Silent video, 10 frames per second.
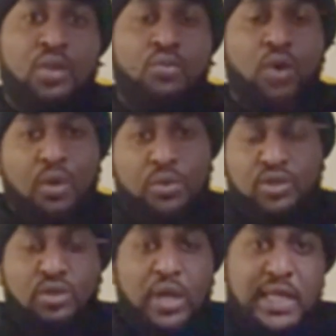what I want
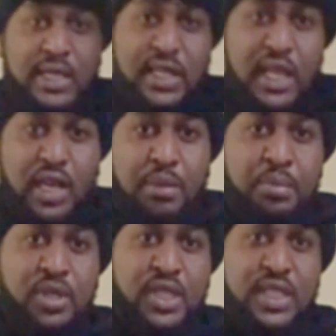you guys to take up
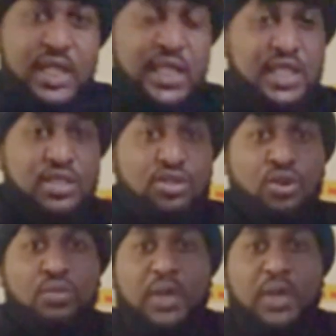on. This this isn't so